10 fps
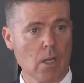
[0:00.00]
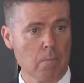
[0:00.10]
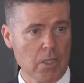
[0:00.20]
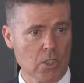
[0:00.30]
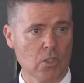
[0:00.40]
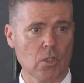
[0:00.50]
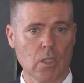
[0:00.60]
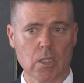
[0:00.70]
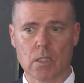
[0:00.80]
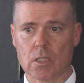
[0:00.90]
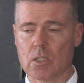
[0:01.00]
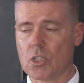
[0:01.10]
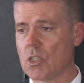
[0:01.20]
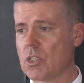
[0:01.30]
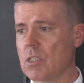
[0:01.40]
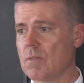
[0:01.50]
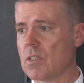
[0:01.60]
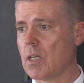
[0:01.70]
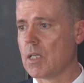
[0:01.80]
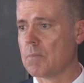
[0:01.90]
I mentioned earlier that the churches have
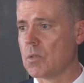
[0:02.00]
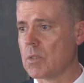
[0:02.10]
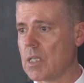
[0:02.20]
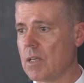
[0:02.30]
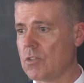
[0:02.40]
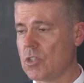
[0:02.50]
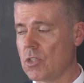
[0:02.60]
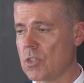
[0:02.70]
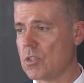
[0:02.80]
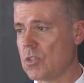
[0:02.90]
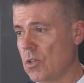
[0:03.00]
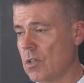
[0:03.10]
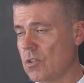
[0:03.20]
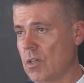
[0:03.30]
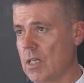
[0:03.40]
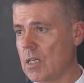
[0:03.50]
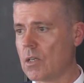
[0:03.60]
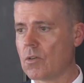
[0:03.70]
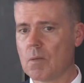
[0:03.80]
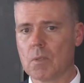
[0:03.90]
signed up to a Safe Churches training
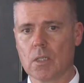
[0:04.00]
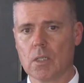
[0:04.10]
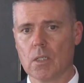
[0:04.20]
agreement.